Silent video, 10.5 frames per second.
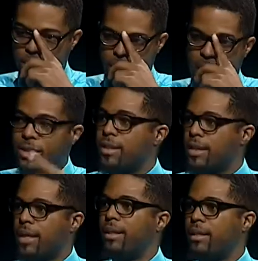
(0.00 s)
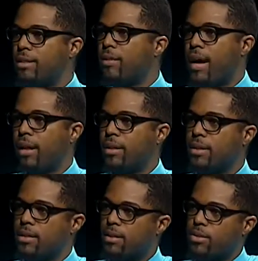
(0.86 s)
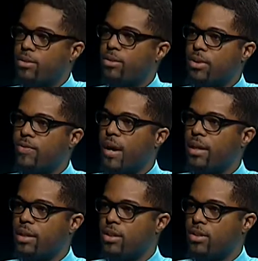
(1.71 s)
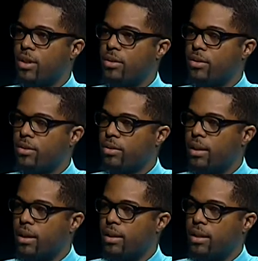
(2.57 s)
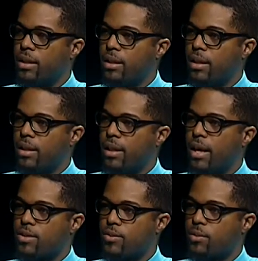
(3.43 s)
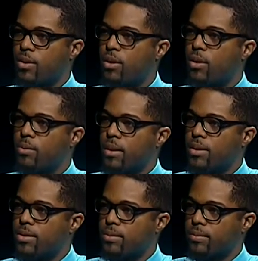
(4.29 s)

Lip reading: actions that can lead to violence and students fighting each other in the classroom and the hallways?